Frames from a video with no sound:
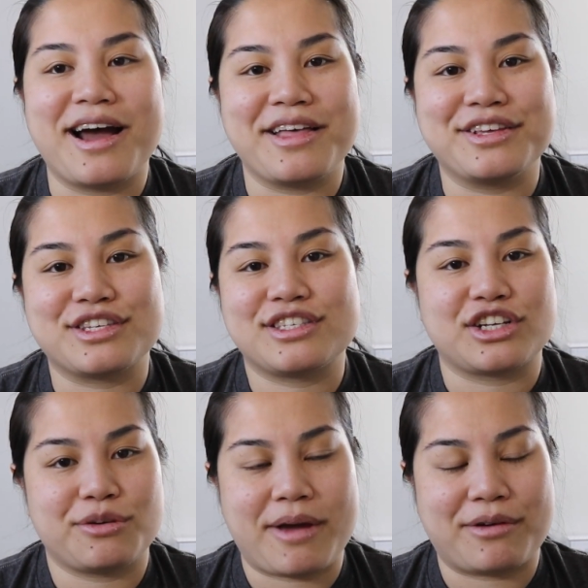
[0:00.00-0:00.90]
This is
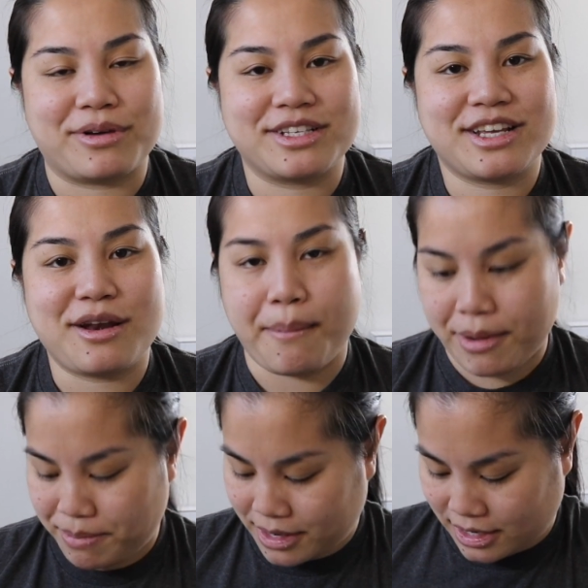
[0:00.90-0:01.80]
such a bad reason,
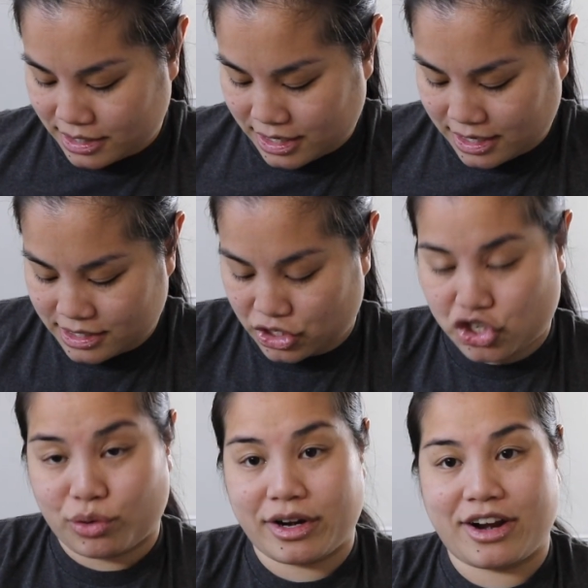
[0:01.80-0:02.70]
but because he's a
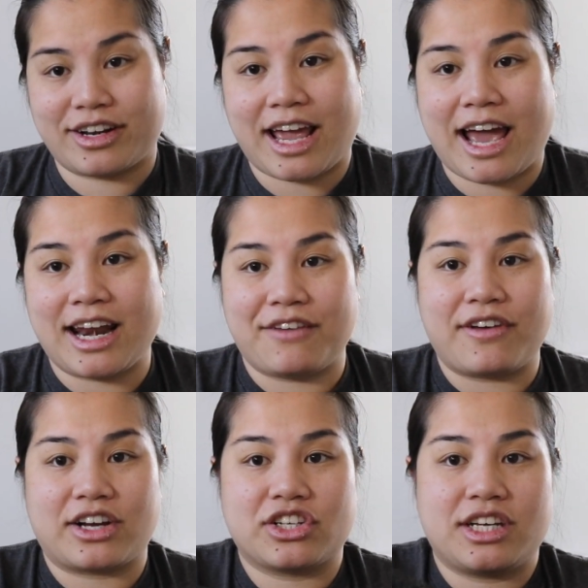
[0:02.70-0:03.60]
short-haired cat, I've
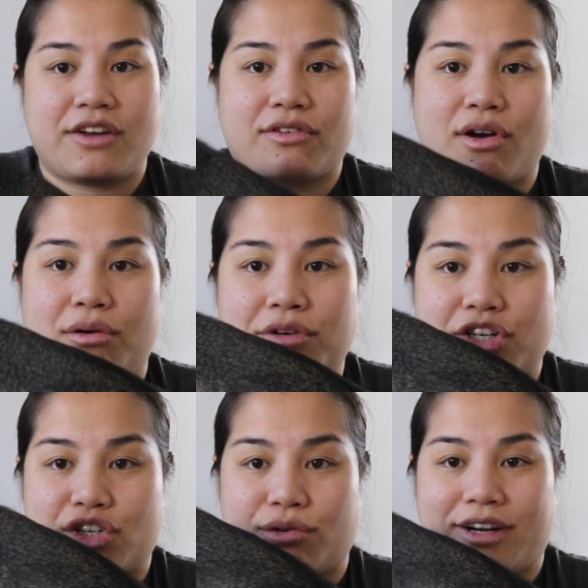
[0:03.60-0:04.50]
actually never owned a
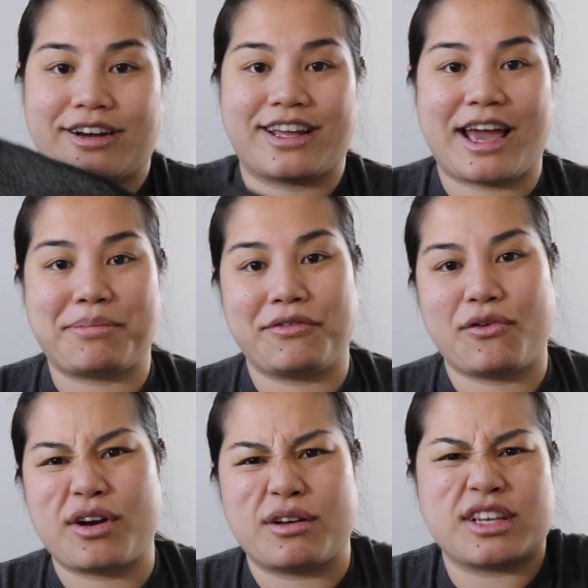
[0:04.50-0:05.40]
short-haired cat
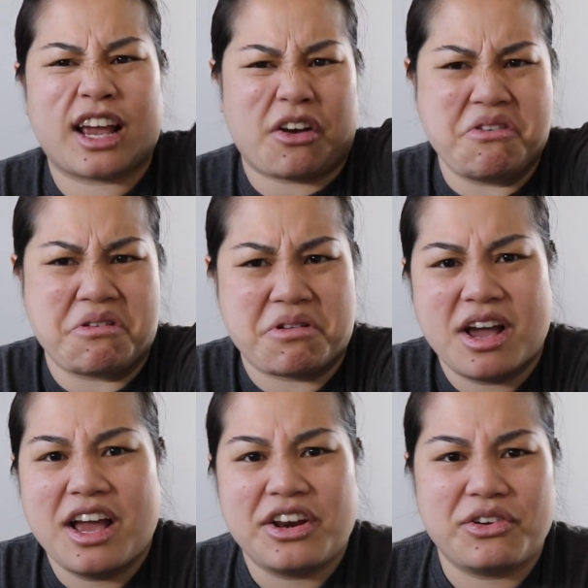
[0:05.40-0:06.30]
before, and I was like, oh,
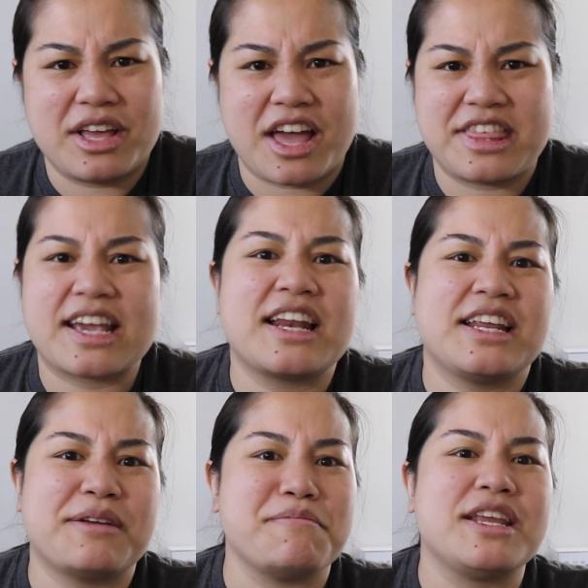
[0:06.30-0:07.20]
no, I, think I
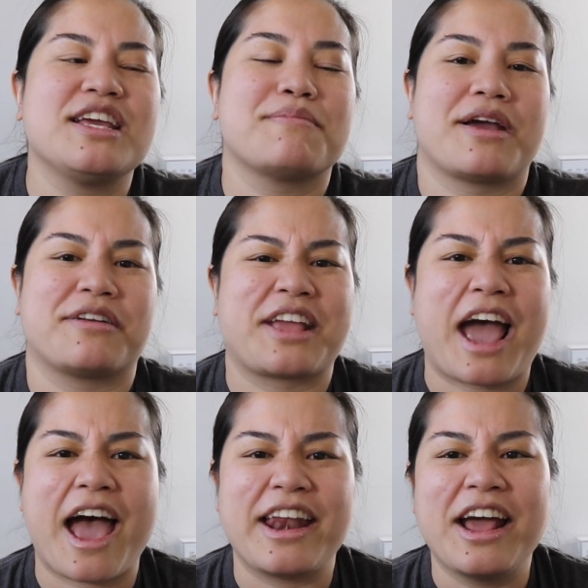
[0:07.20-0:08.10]
need a medium-haired
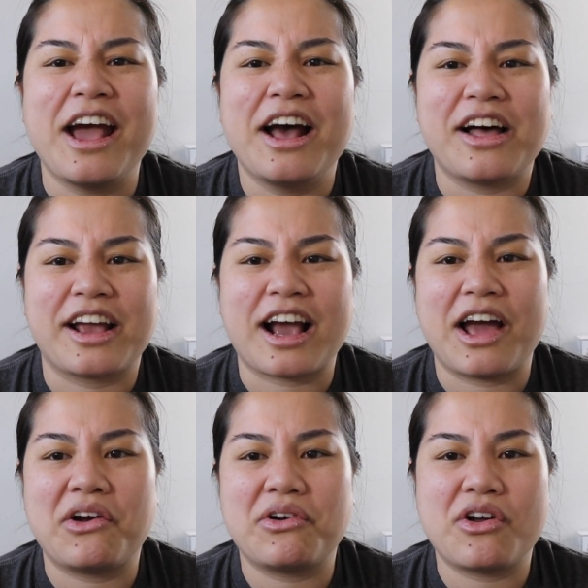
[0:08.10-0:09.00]
cat. Like,
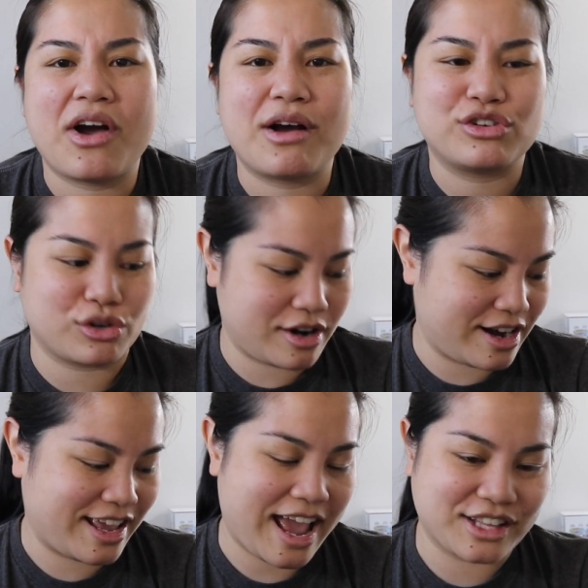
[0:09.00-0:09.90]
I don't know how
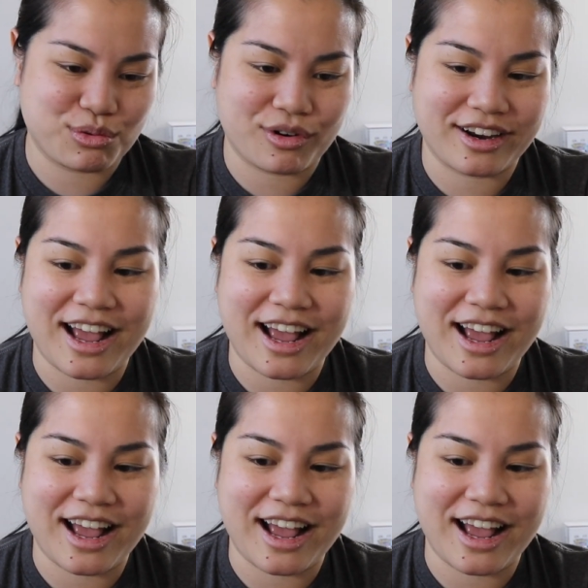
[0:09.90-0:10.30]
short-haired cats work.